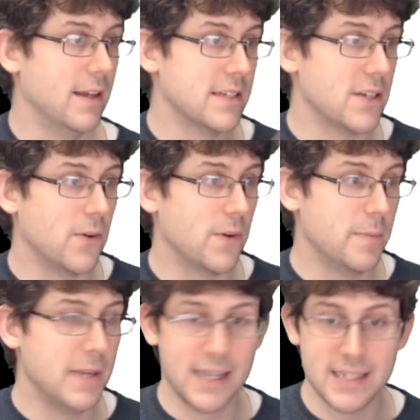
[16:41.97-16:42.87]
So
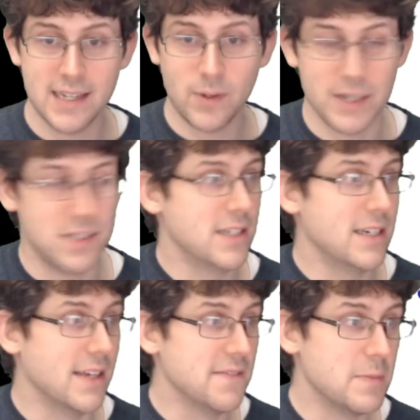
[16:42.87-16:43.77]
because the question
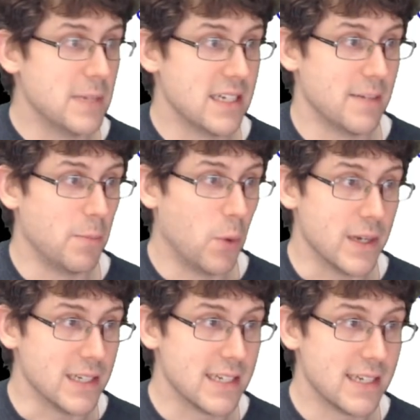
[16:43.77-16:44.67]
gives me some
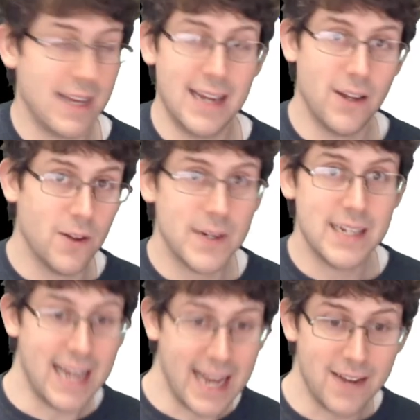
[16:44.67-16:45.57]
points, I
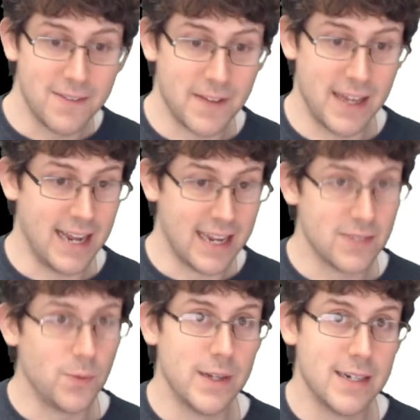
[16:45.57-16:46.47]
already have an
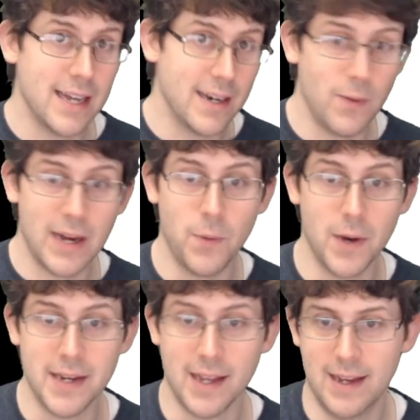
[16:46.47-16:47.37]
x1 and a y1.